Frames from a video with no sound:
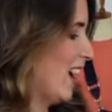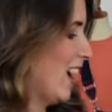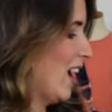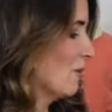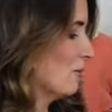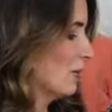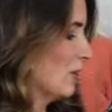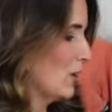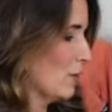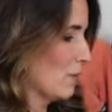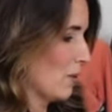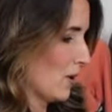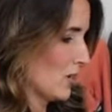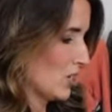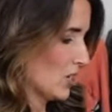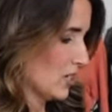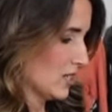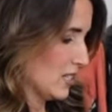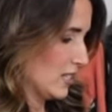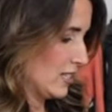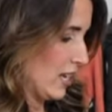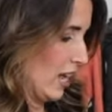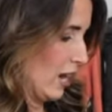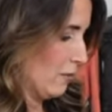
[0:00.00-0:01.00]
uh, when you
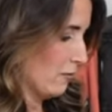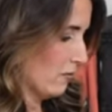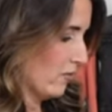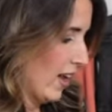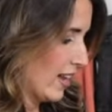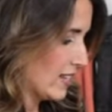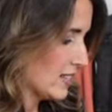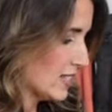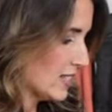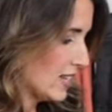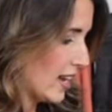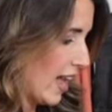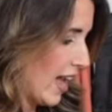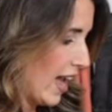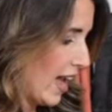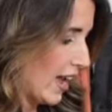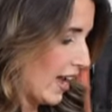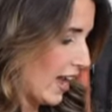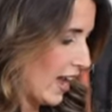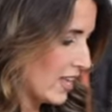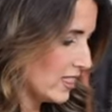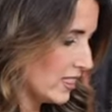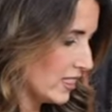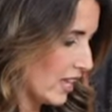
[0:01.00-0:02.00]
purchase a denim vest
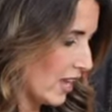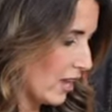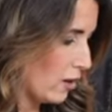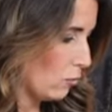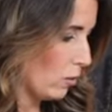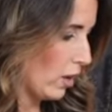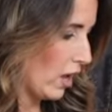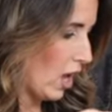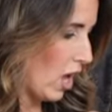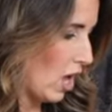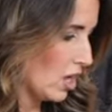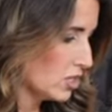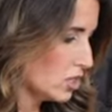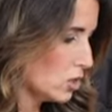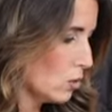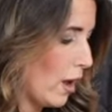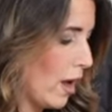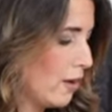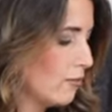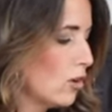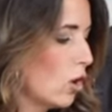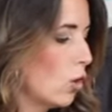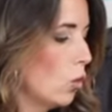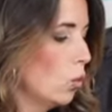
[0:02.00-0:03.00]
today. And then we also
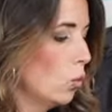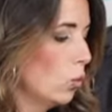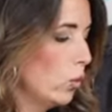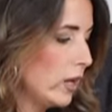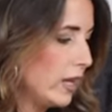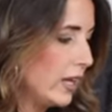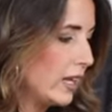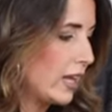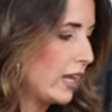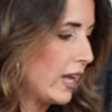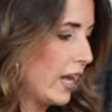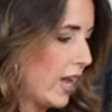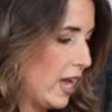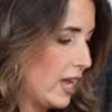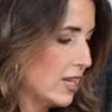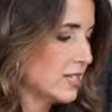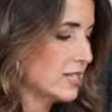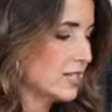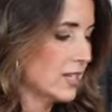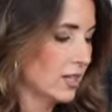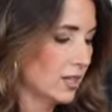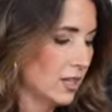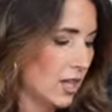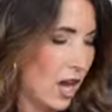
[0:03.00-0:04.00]
have a
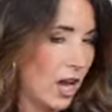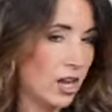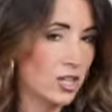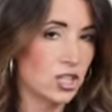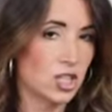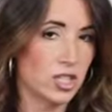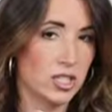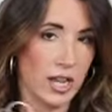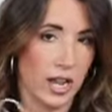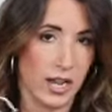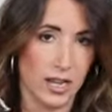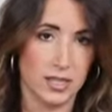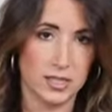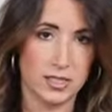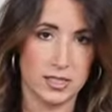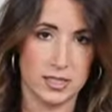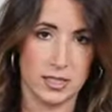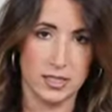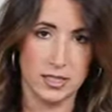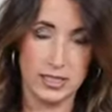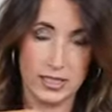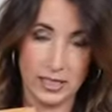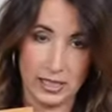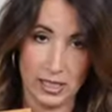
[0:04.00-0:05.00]
weekend launch day
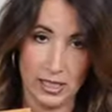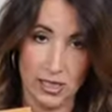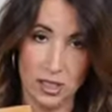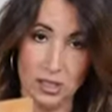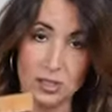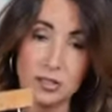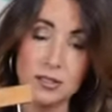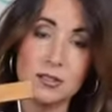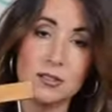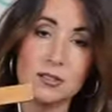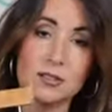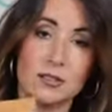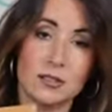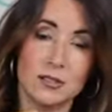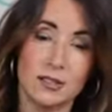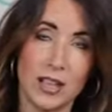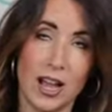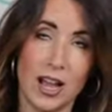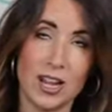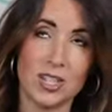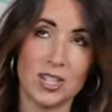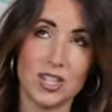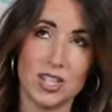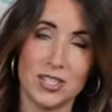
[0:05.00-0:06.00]
deal,
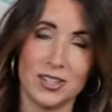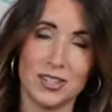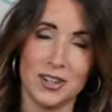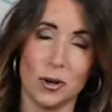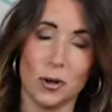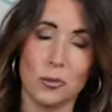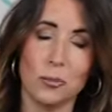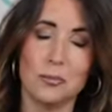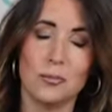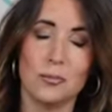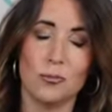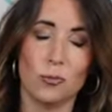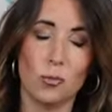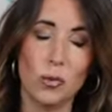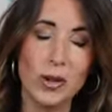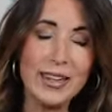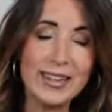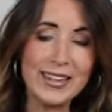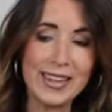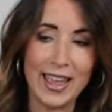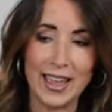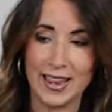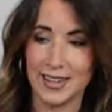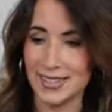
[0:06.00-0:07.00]
launch, no,
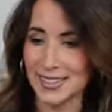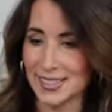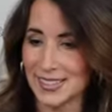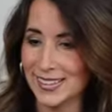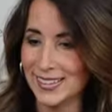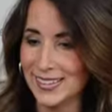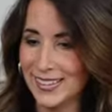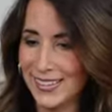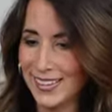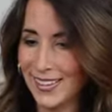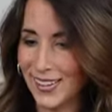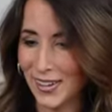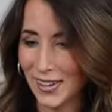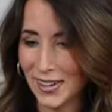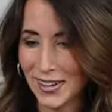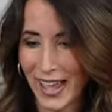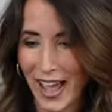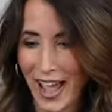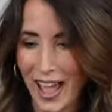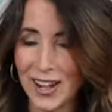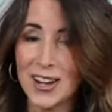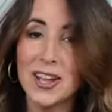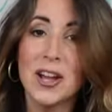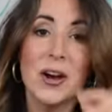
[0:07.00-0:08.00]
weekend Hold
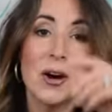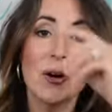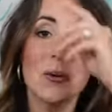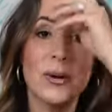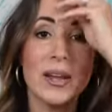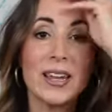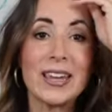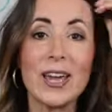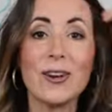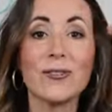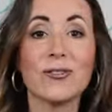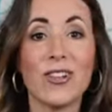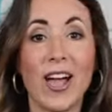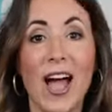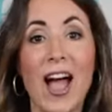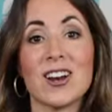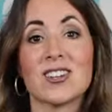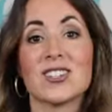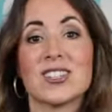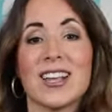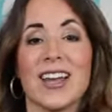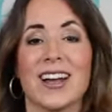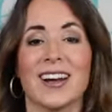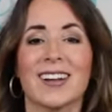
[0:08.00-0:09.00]
on, weekend
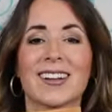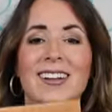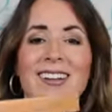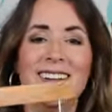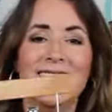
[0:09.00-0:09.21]
flash sale.